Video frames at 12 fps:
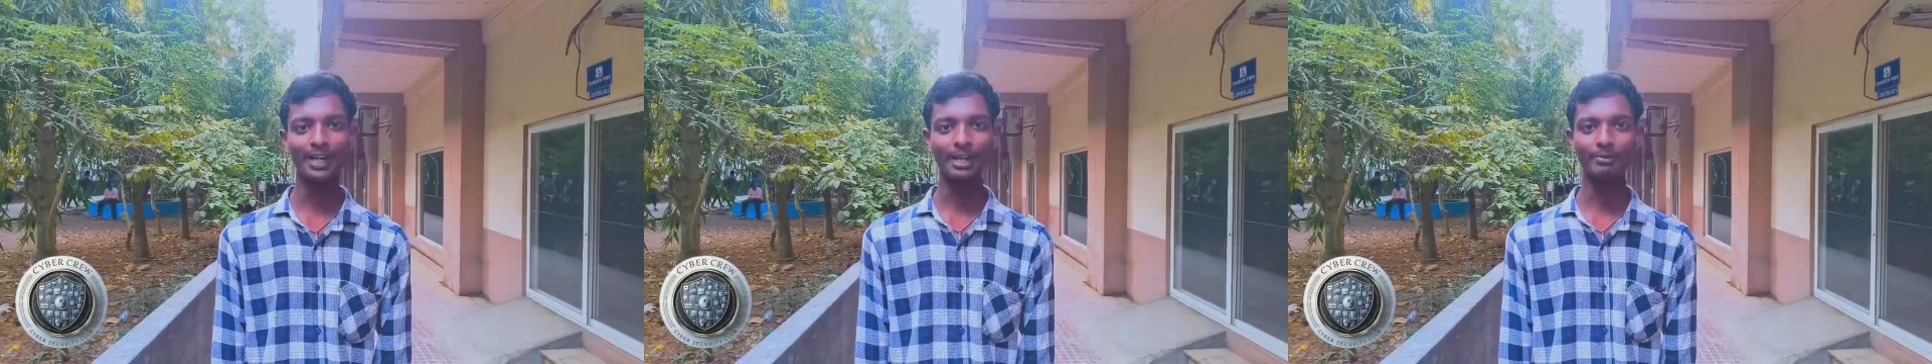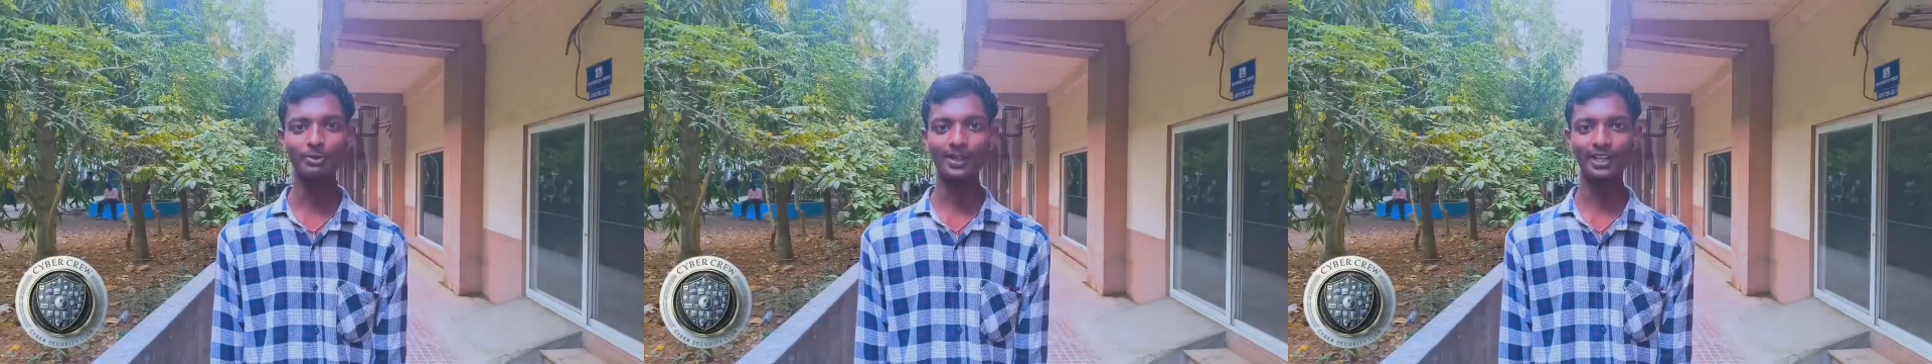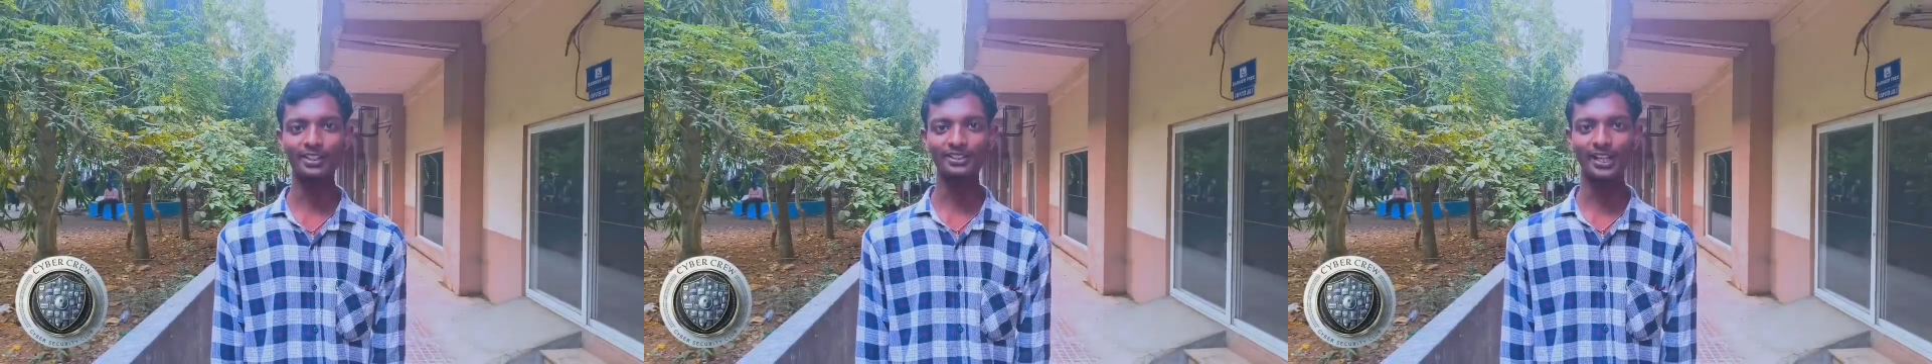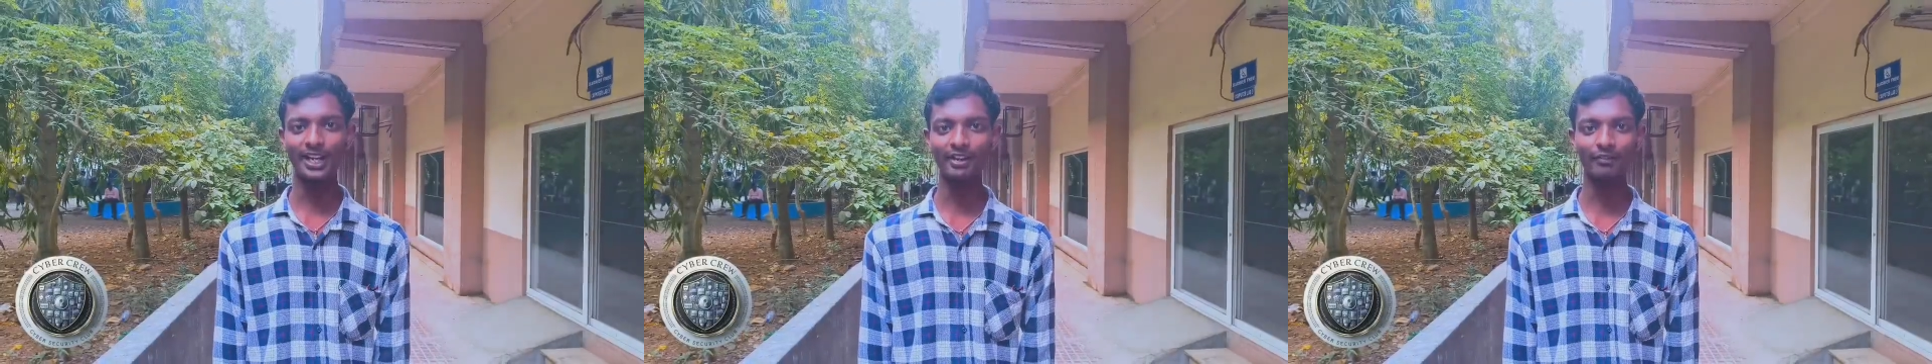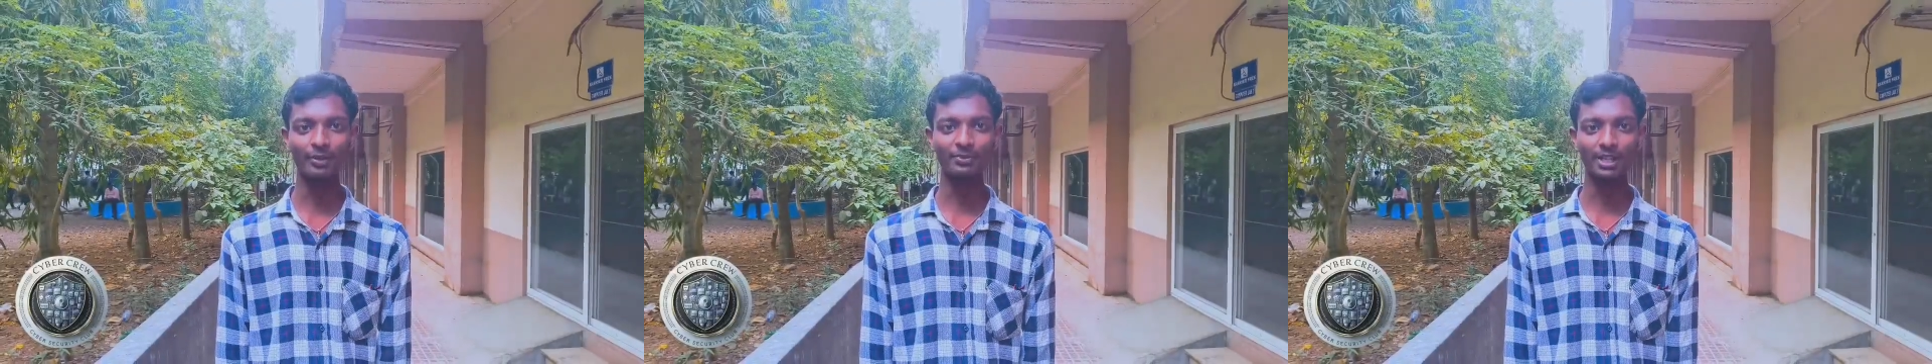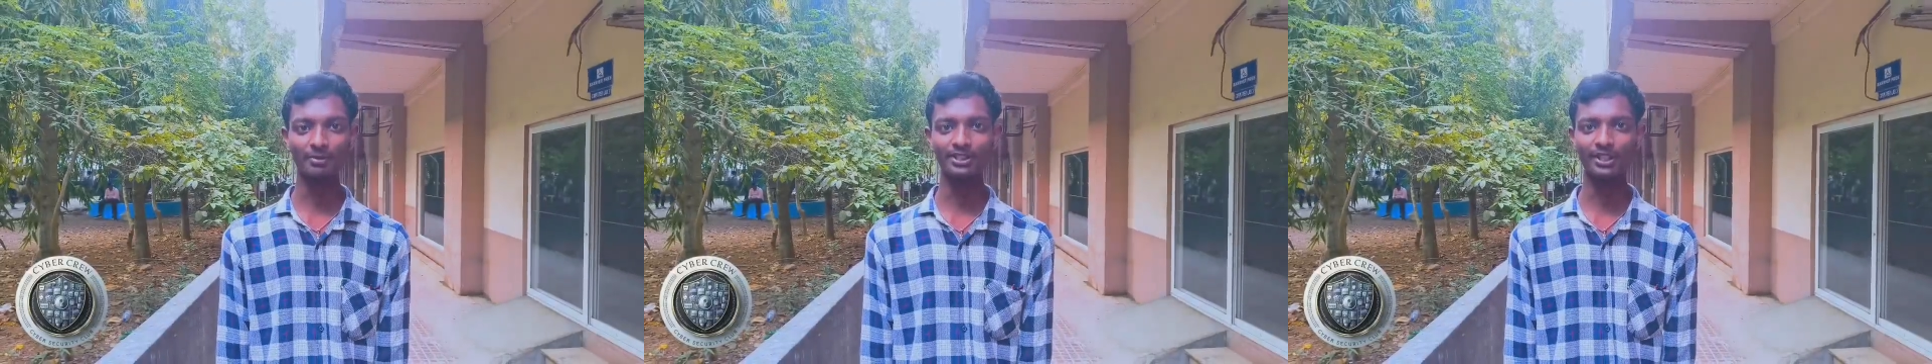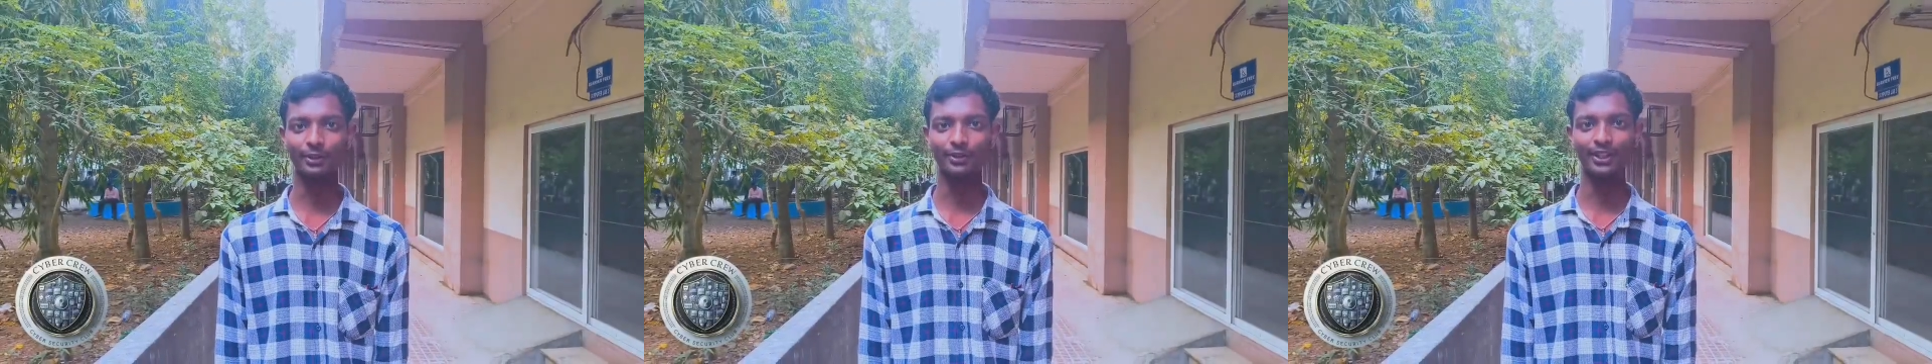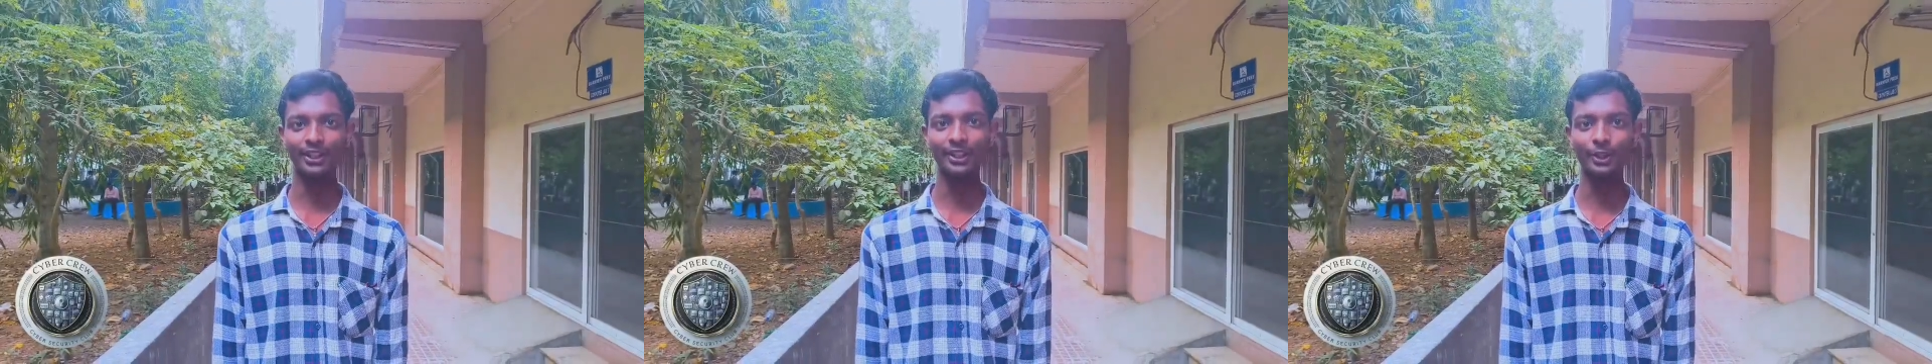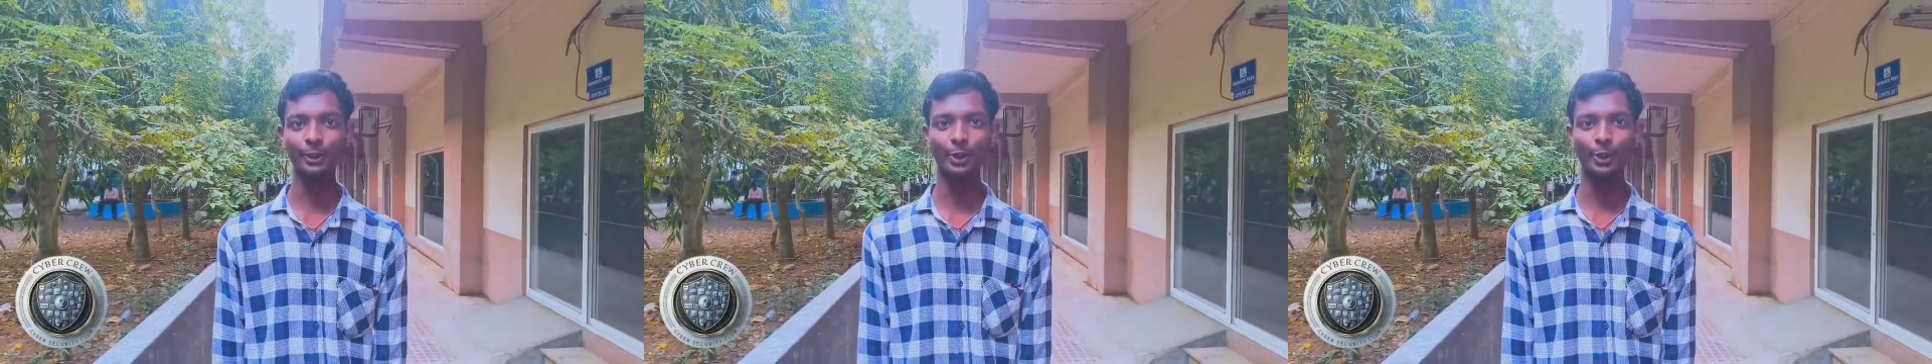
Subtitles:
my name is Prakash and I am from Cybersecurity.